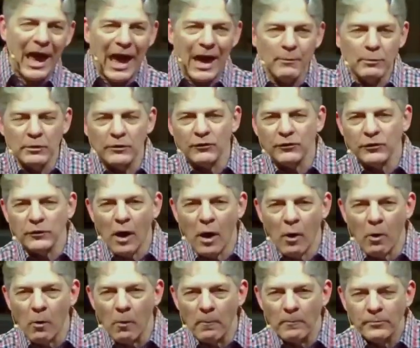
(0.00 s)
it's going to ebb
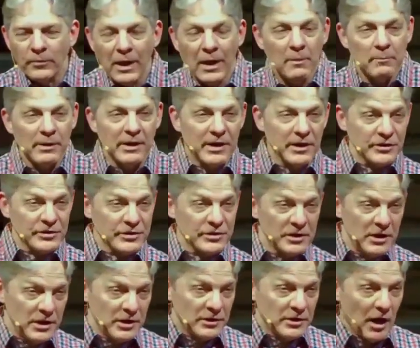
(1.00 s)
and flow
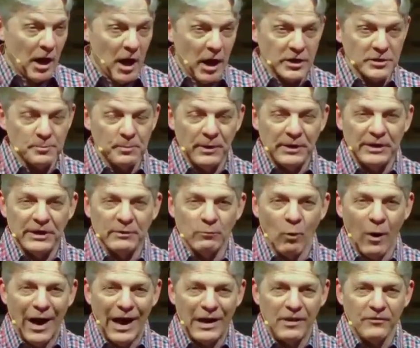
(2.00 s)
because the
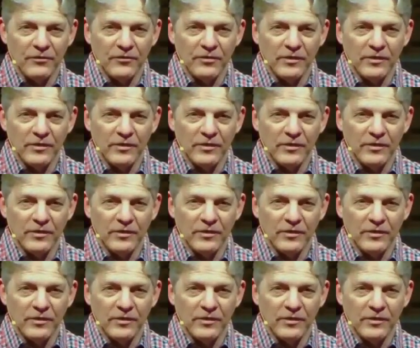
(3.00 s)
husband and